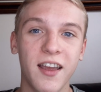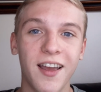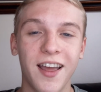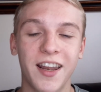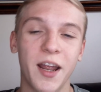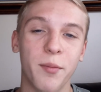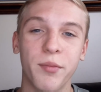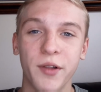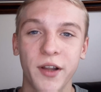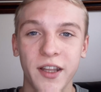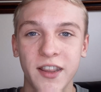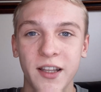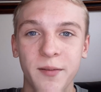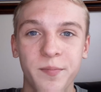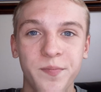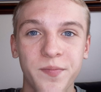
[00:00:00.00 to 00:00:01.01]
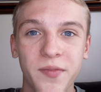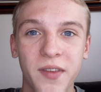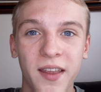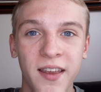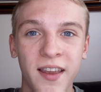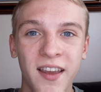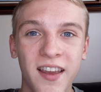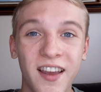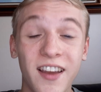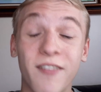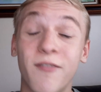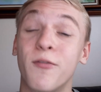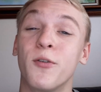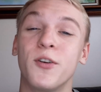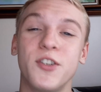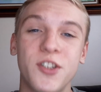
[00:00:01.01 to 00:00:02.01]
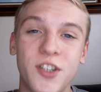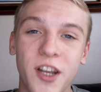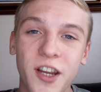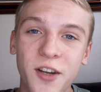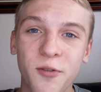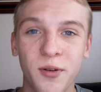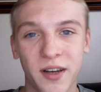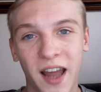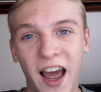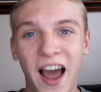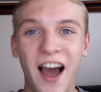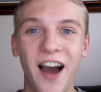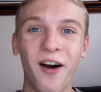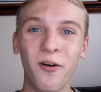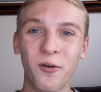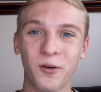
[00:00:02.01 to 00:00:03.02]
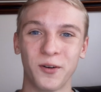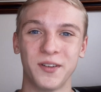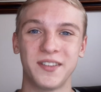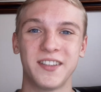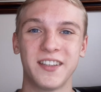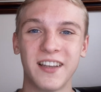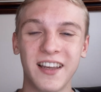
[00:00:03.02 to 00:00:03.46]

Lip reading: and I played them for genuine hours.